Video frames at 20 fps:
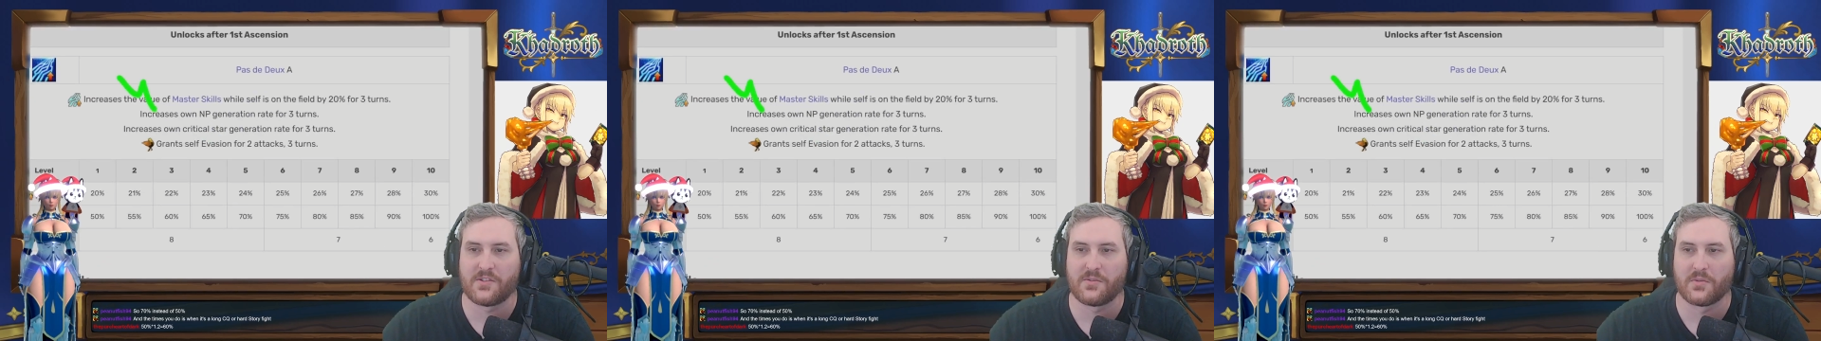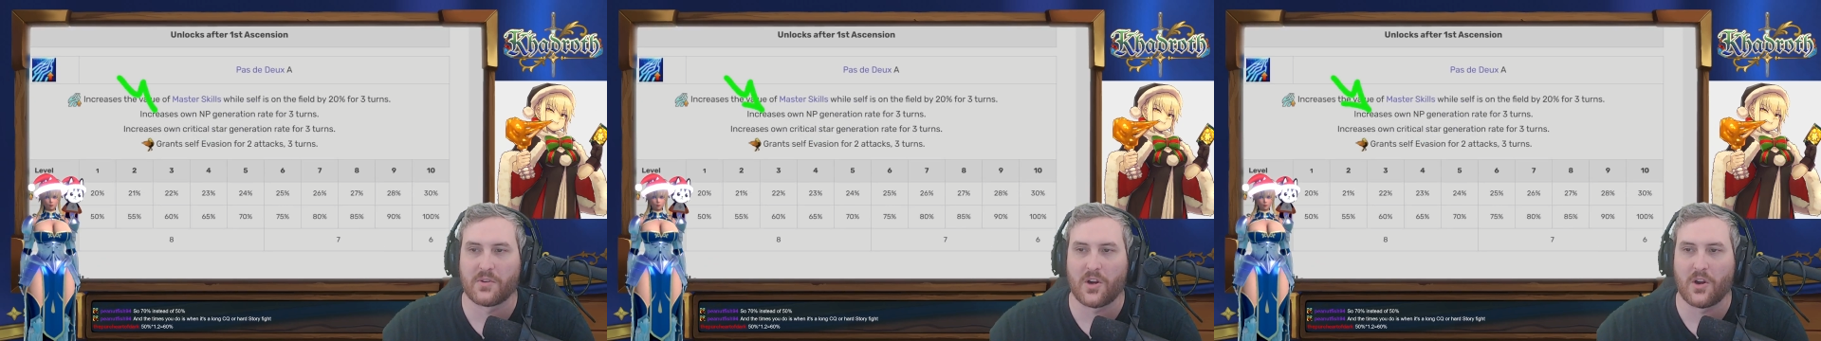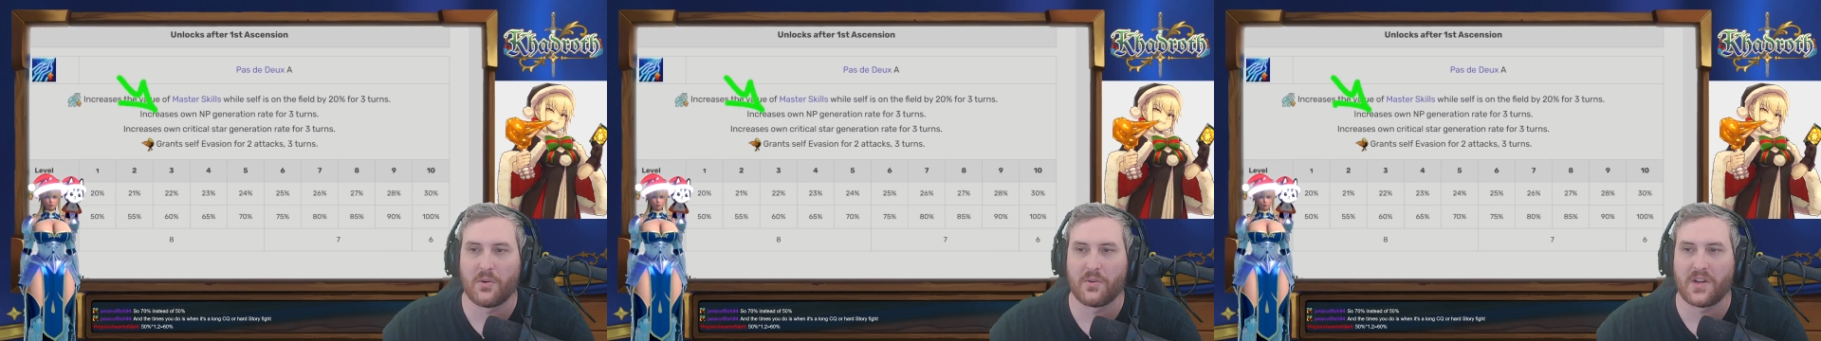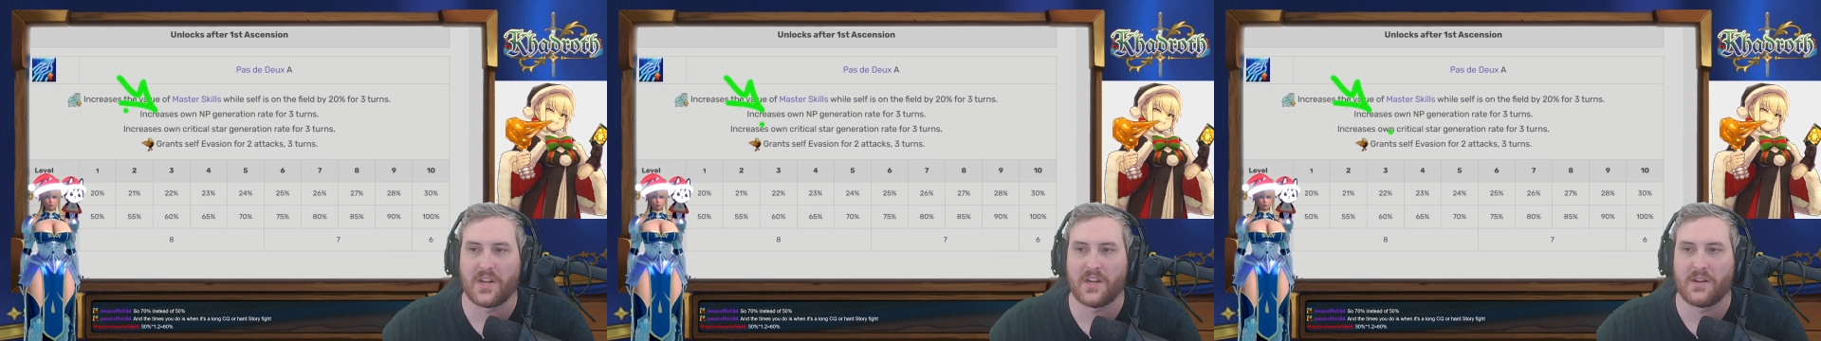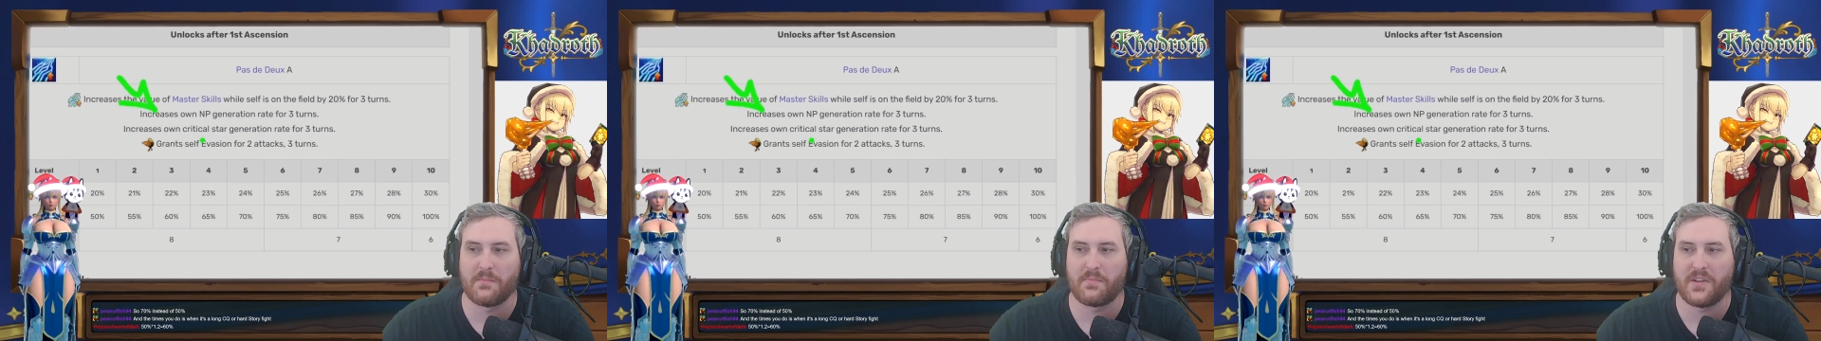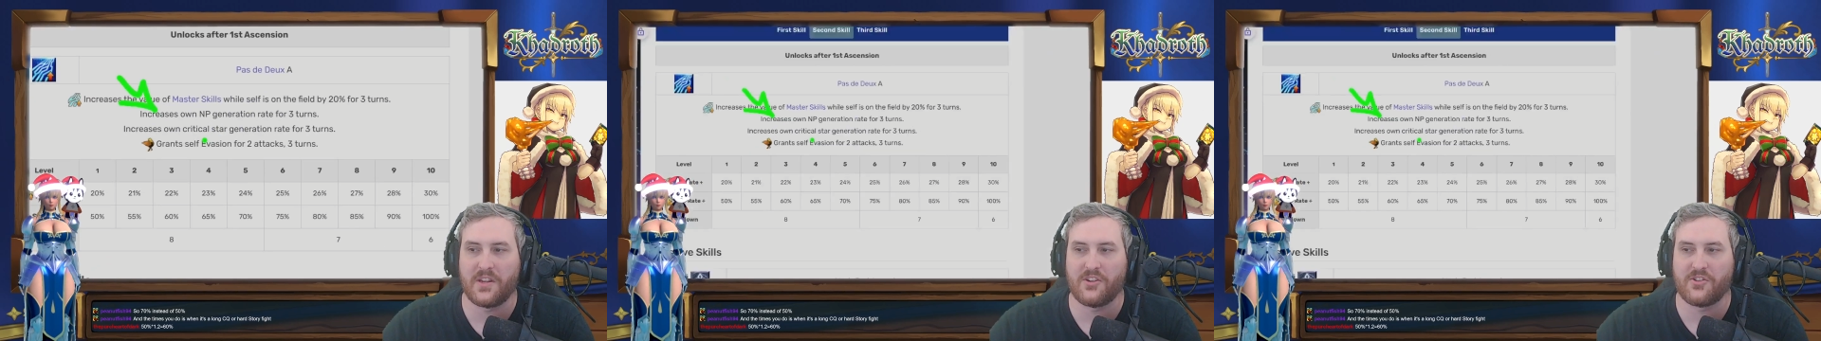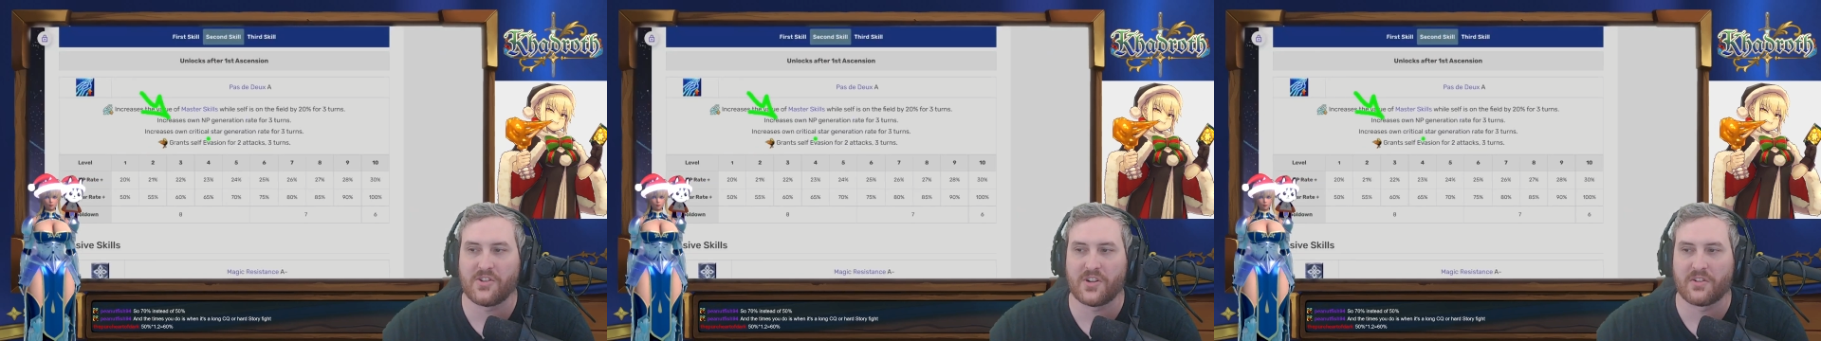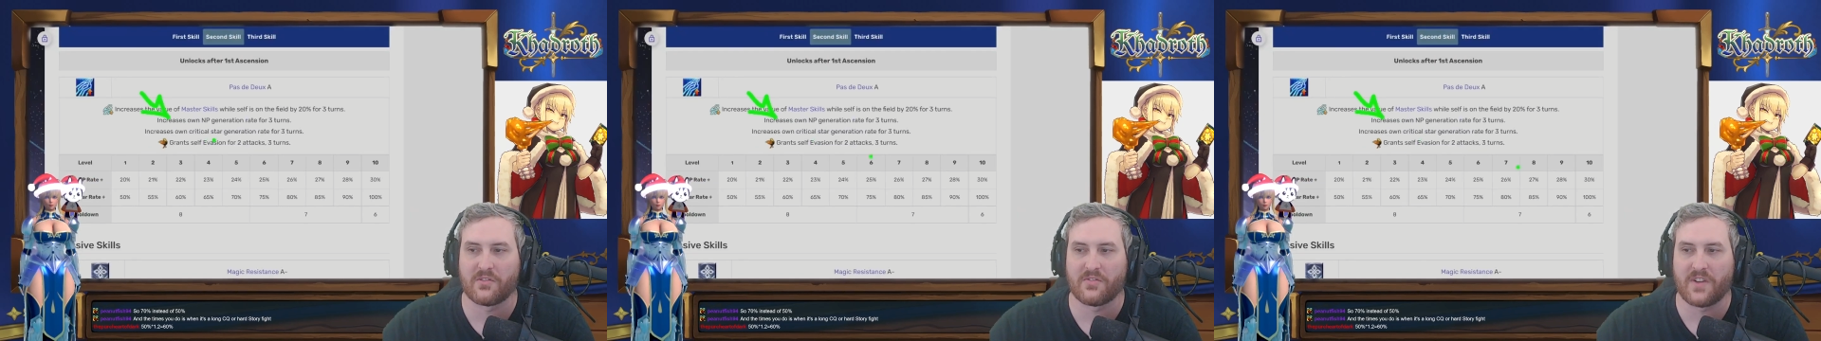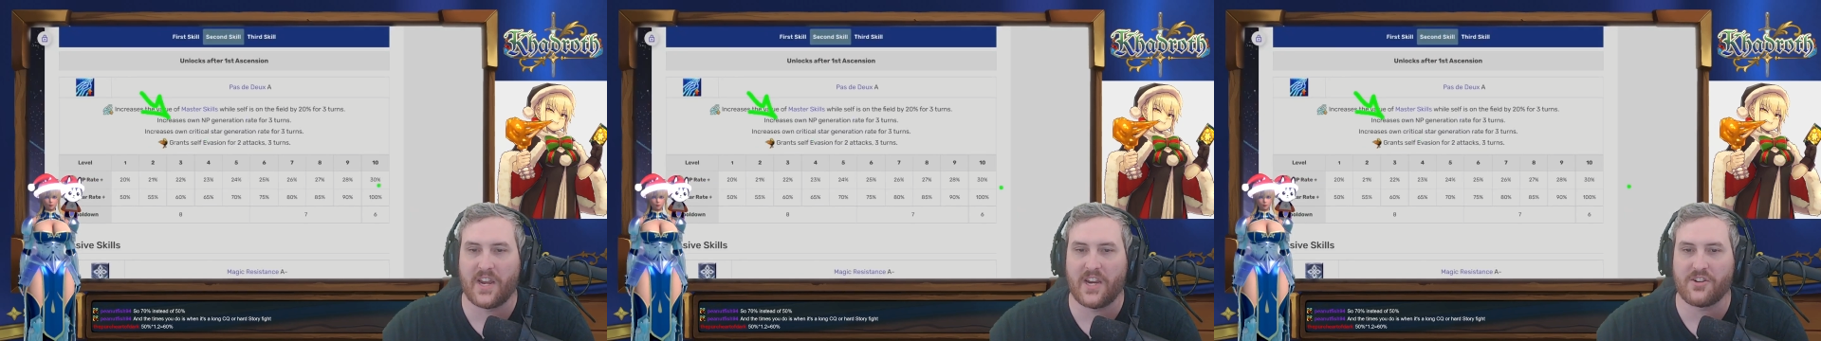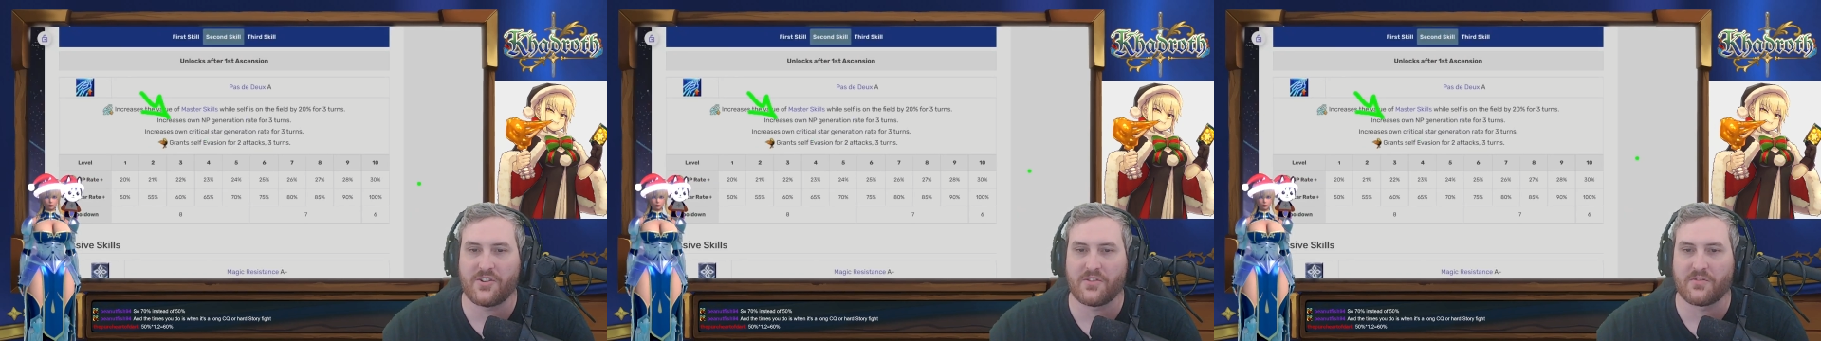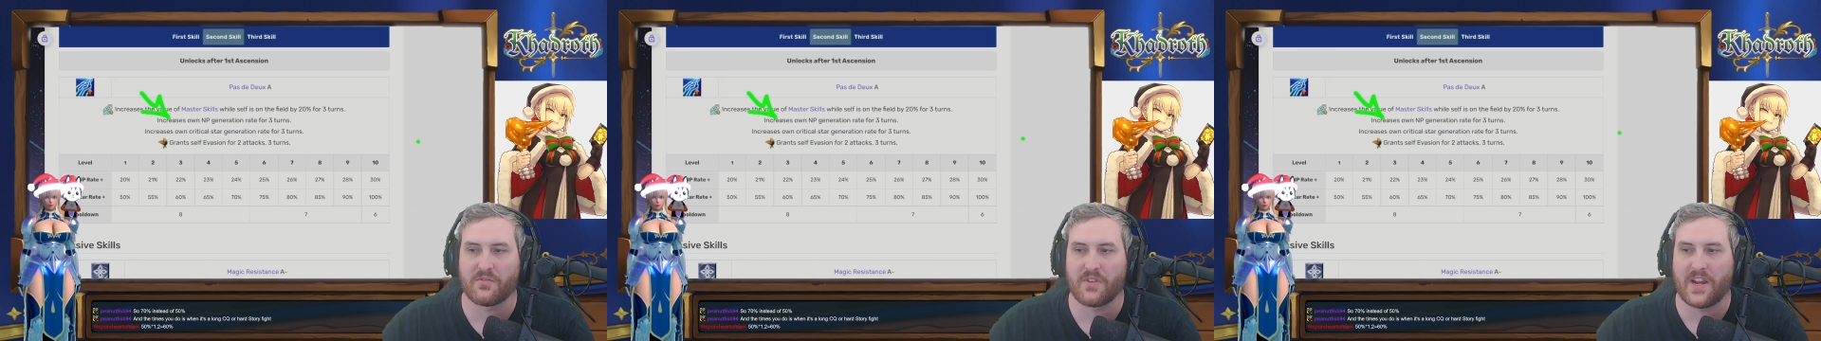to her own NP generation